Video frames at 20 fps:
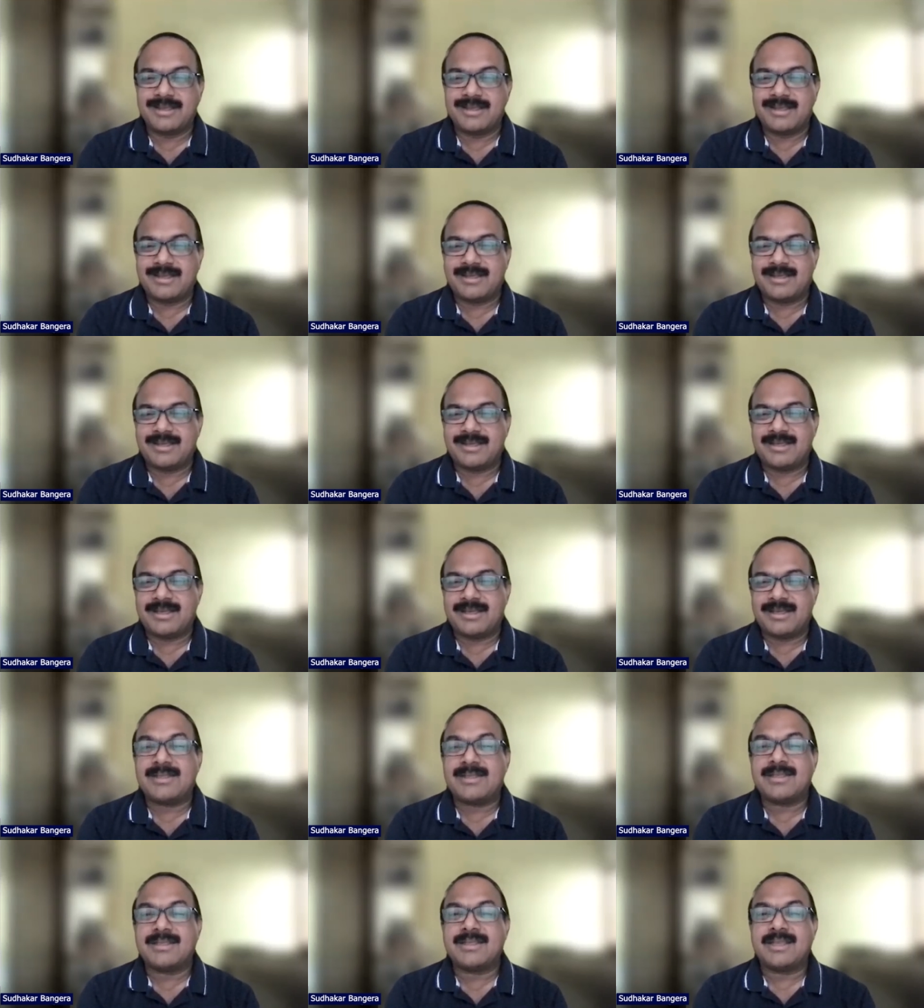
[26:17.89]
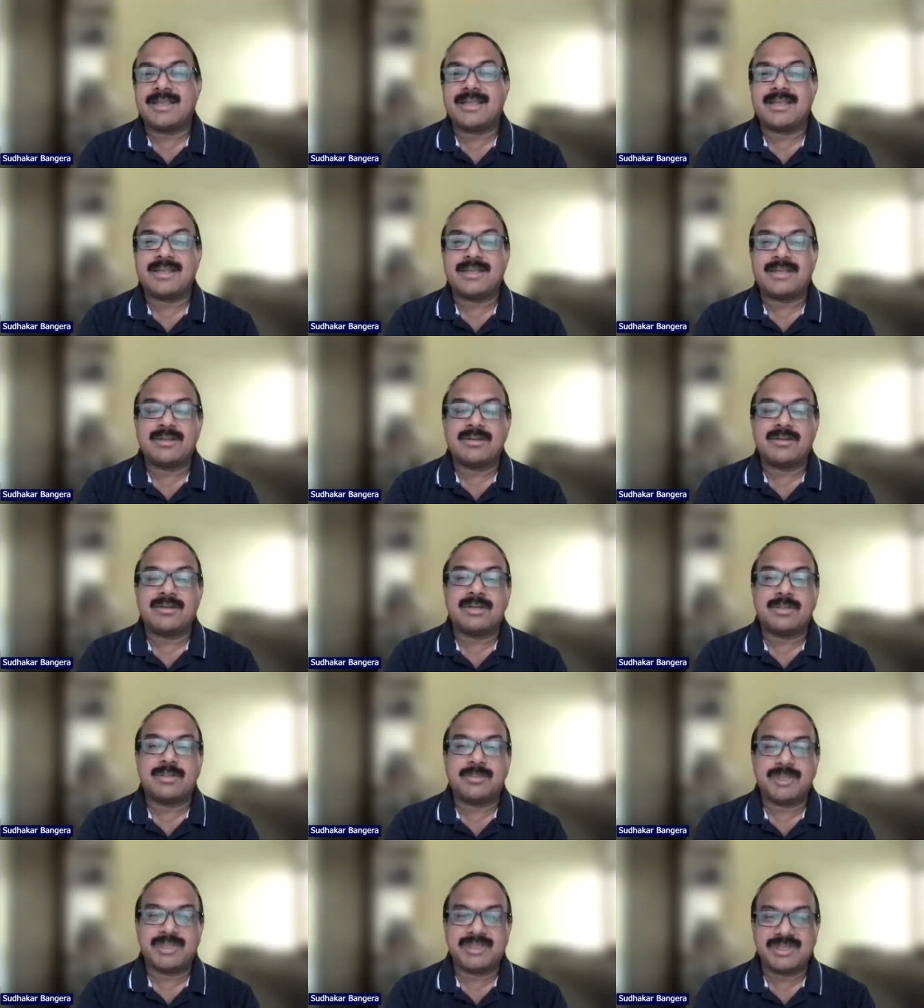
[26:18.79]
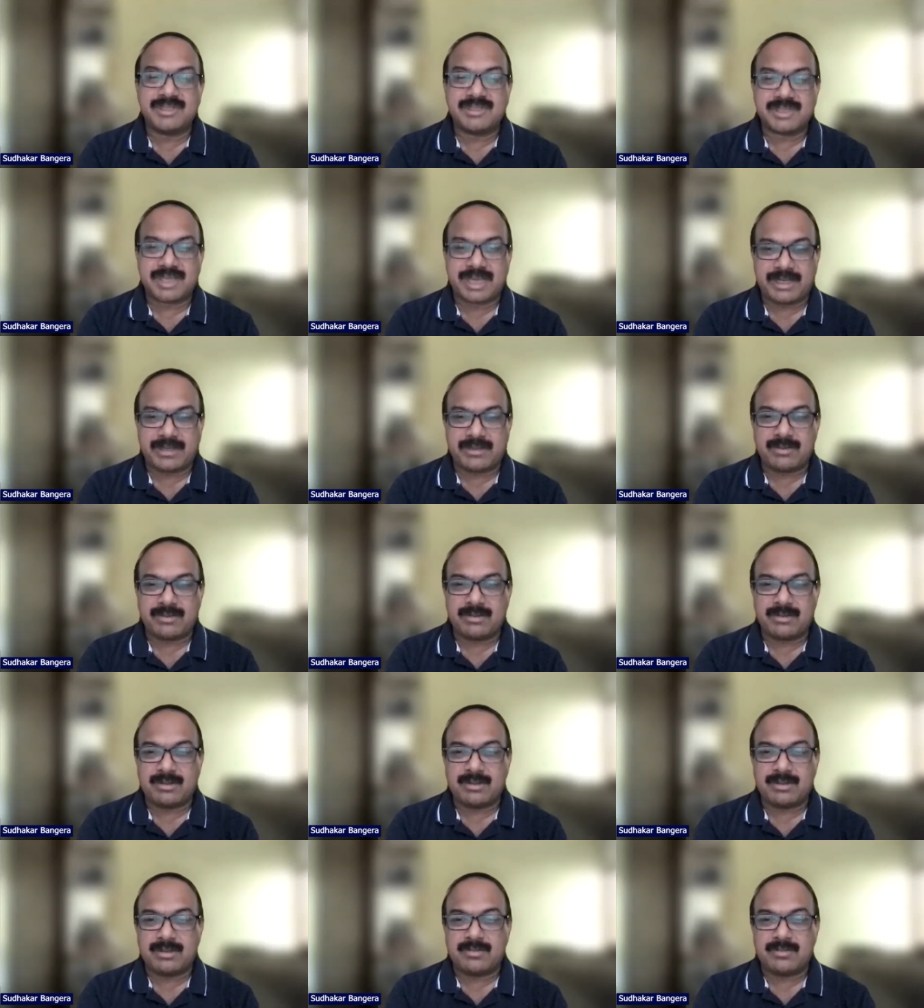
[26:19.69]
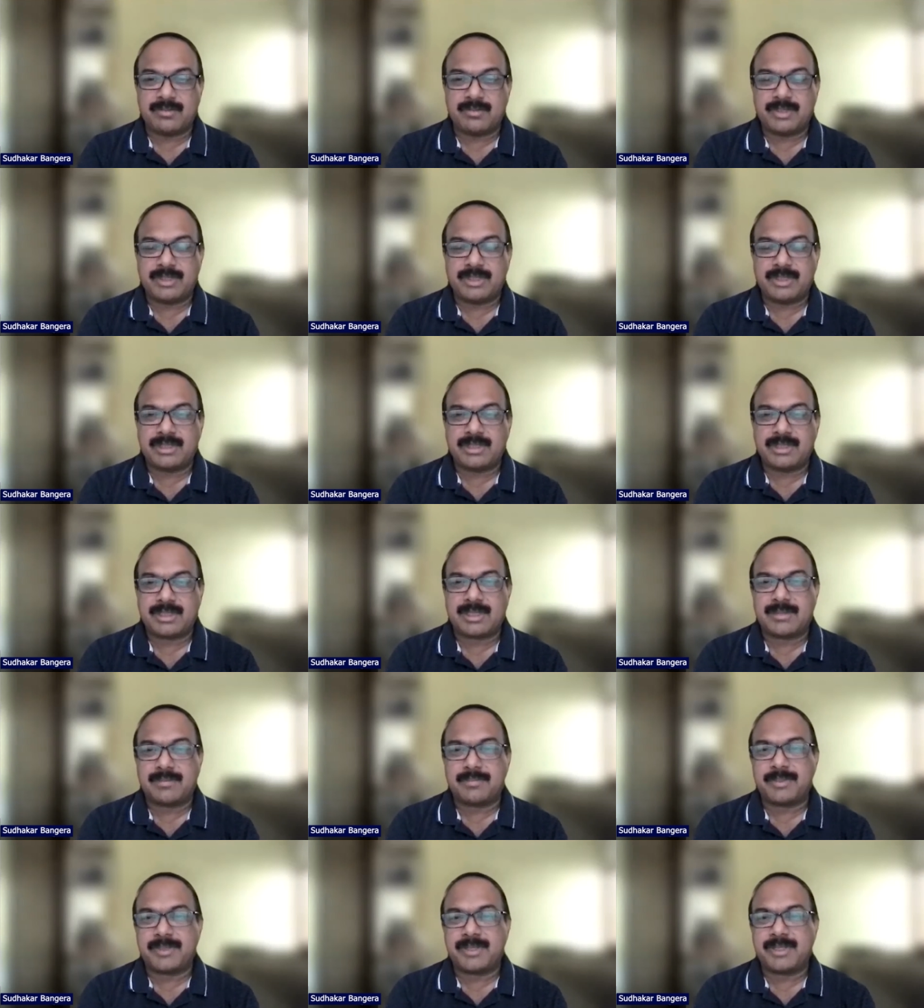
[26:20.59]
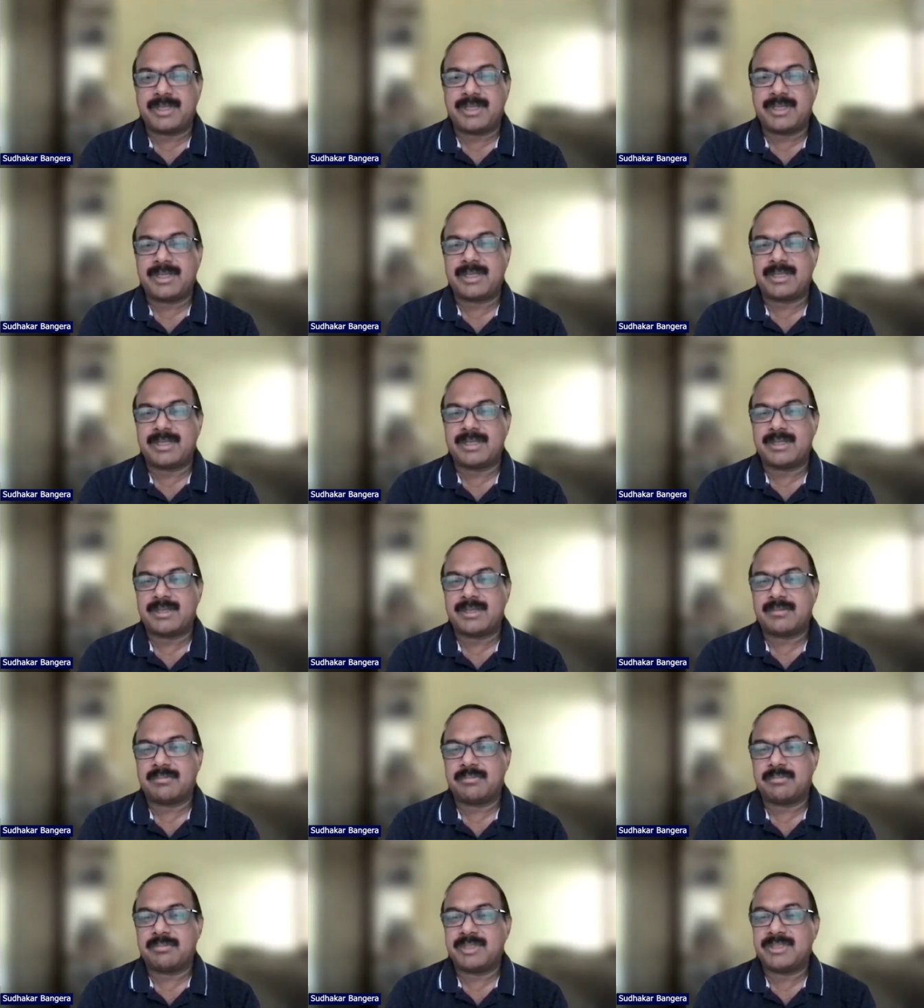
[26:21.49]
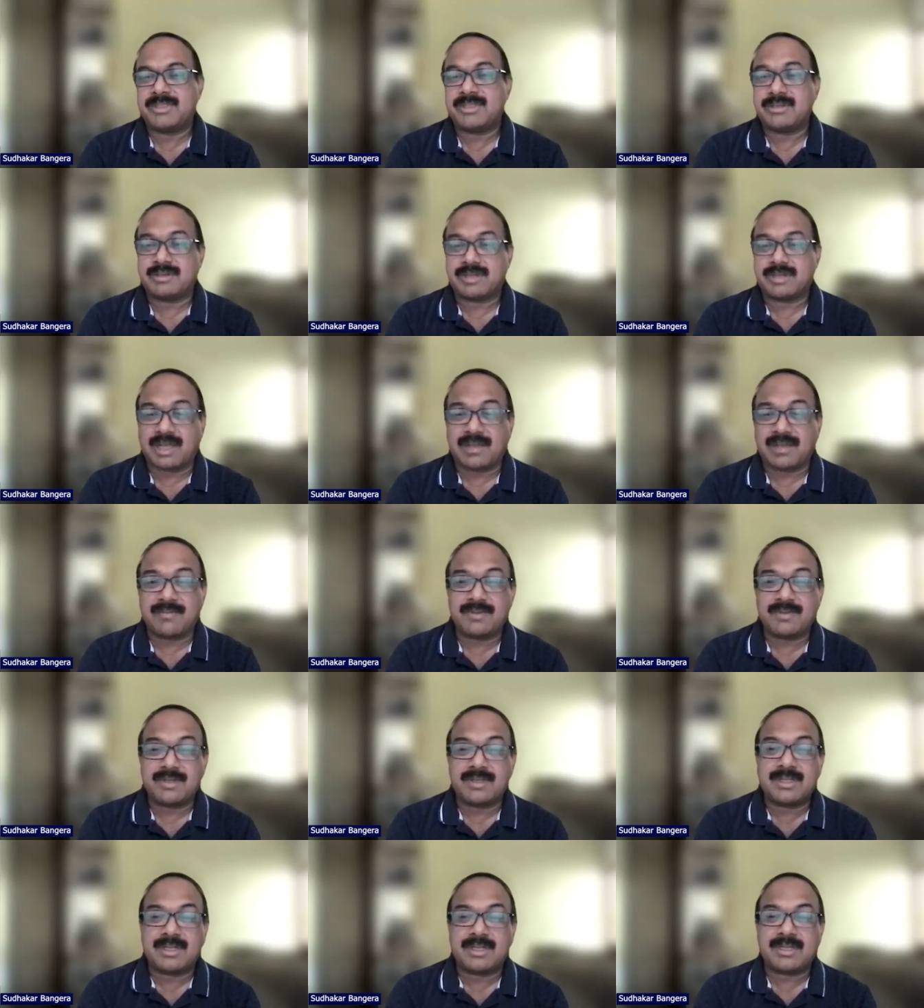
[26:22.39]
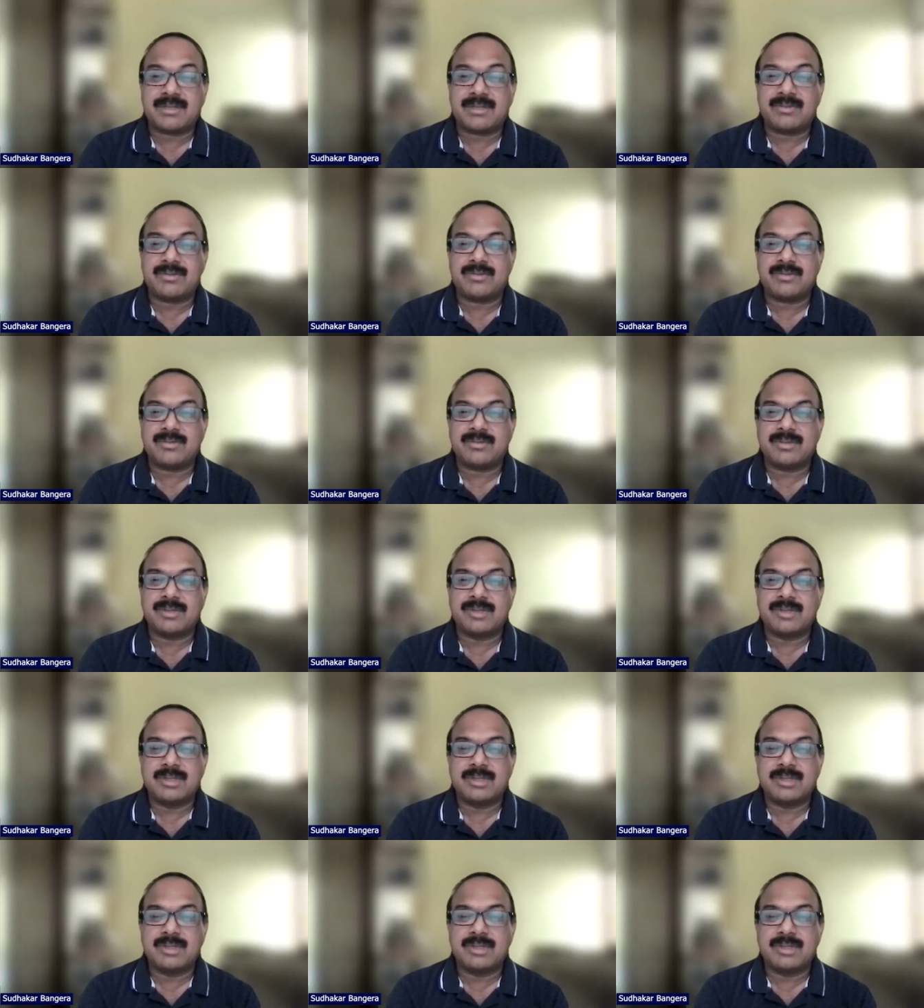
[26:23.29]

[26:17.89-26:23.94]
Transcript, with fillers: Uh, other than you know a busy schedule within the company and busy travel that you do